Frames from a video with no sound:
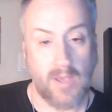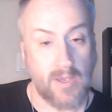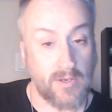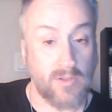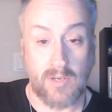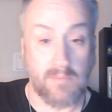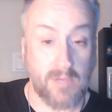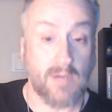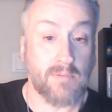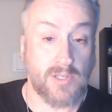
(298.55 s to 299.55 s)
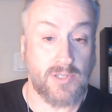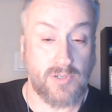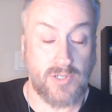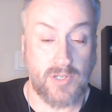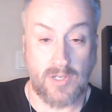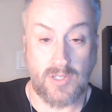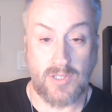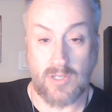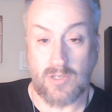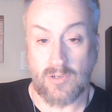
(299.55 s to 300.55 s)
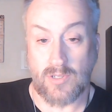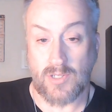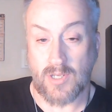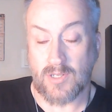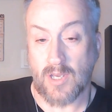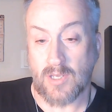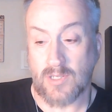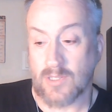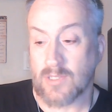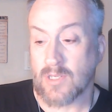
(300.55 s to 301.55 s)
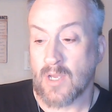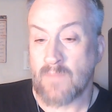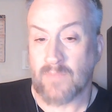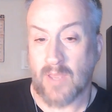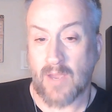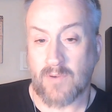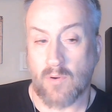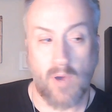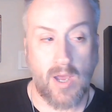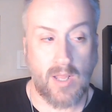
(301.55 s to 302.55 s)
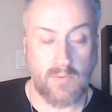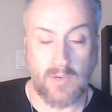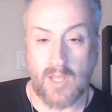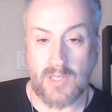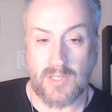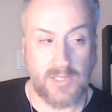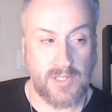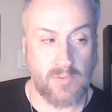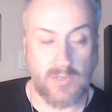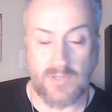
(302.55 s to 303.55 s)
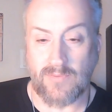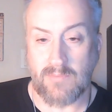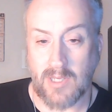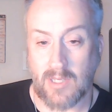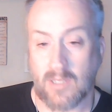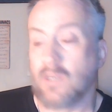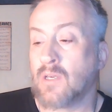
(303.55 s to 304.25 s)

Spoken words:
including becoming a social studies teacher in the state of Texas. After a while, I realized that this wasn't for me,